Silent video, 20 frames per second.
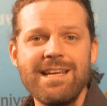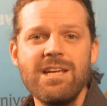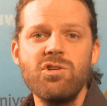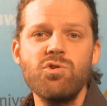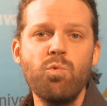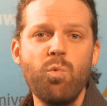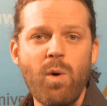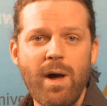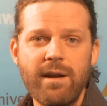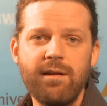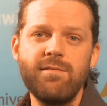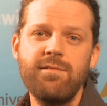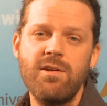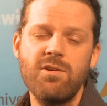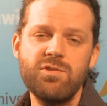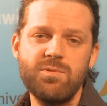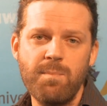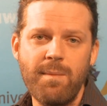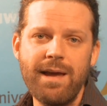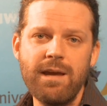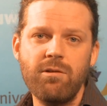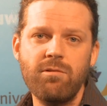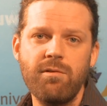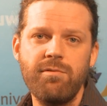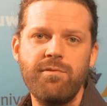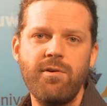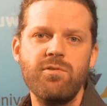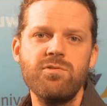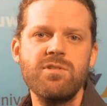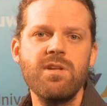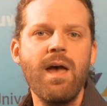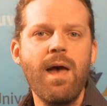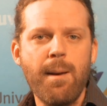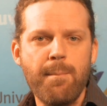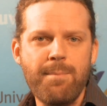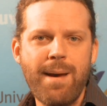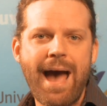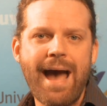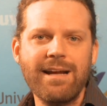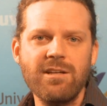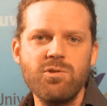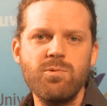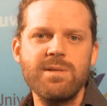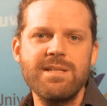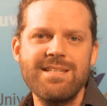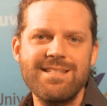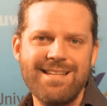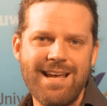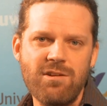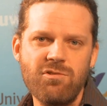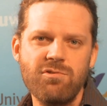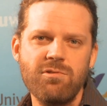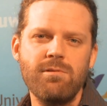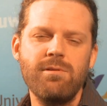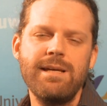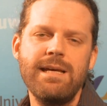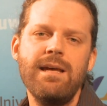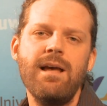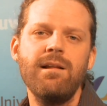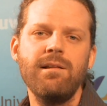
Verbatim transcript: each one of those microphones back to a centrally